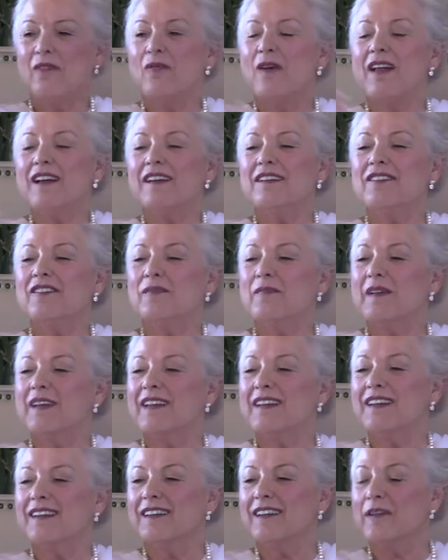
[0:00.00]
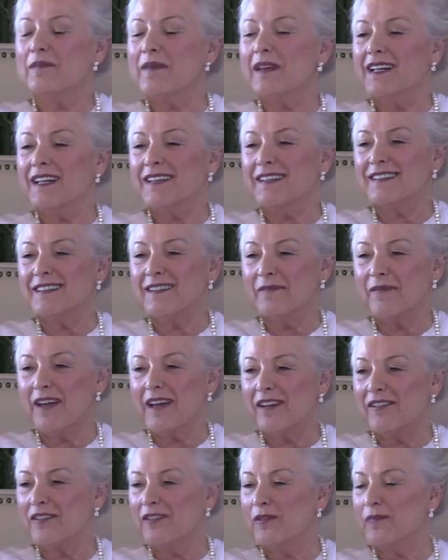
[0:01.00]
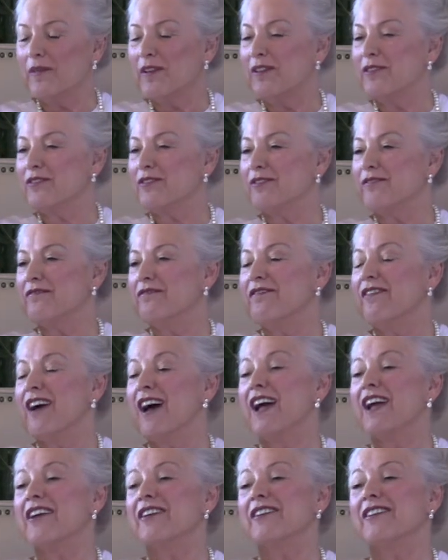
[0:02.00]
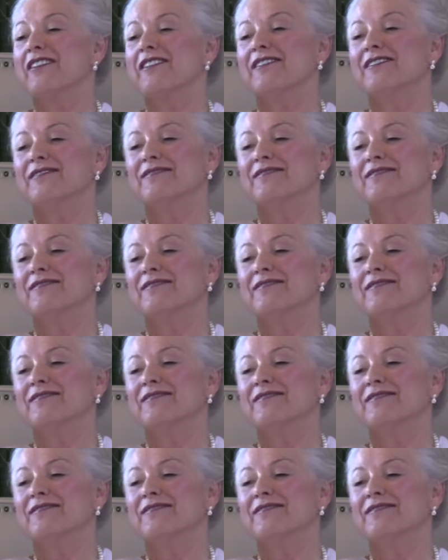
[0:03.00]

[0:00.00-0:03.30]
wanted to speak a little bit about spiritual fire.